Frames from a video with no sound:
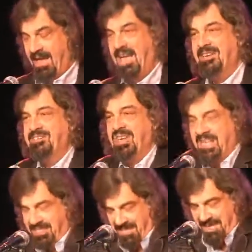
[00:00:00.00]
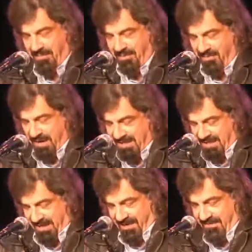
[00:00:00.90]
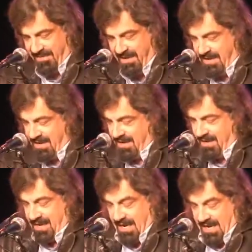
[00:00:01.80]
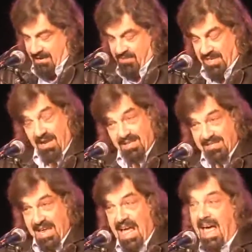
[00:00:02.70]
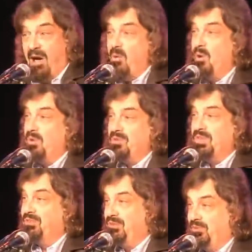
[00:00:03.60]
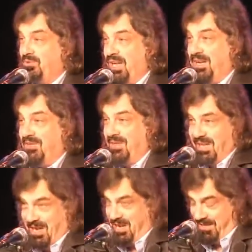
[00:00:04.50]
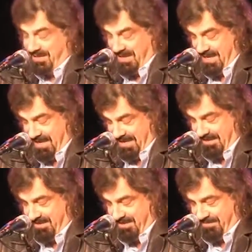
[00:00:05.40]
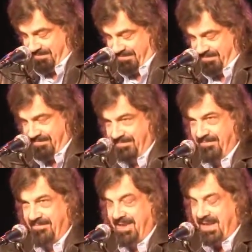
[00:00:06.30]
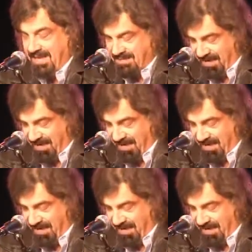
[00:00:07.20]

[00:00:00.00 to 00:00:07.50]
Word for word: And just a couple of weeks ago, he was asked, How old do you think the Earth is? His